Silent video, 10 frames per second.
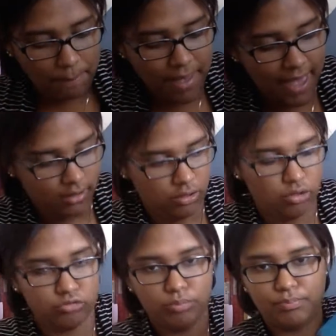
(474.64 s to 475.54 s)
pen
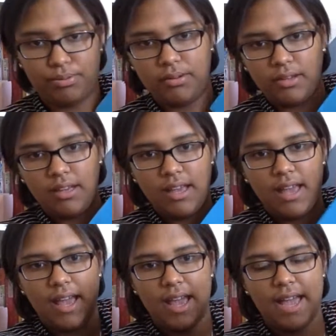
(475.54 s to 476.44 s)
loop,
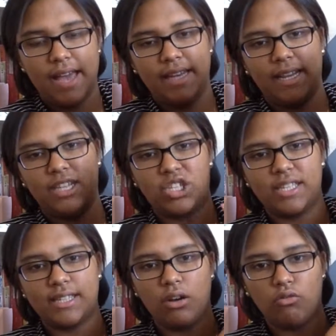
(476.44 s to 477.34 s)
and it's
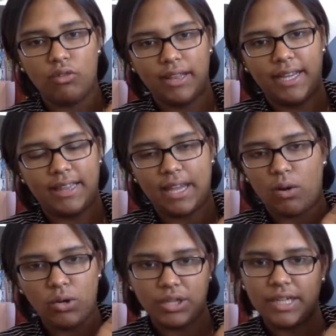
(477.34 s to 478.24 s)
just a really, like,
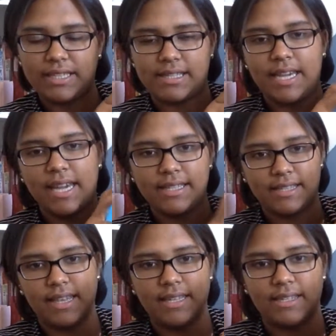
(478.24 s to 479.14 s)
all you need to take is
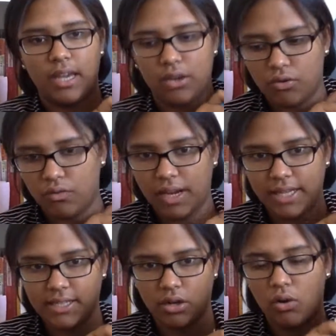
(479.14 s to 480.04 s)
this and you're ready
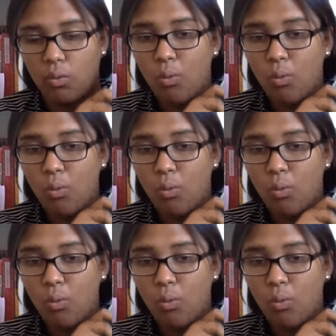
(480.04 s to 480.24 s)
to go.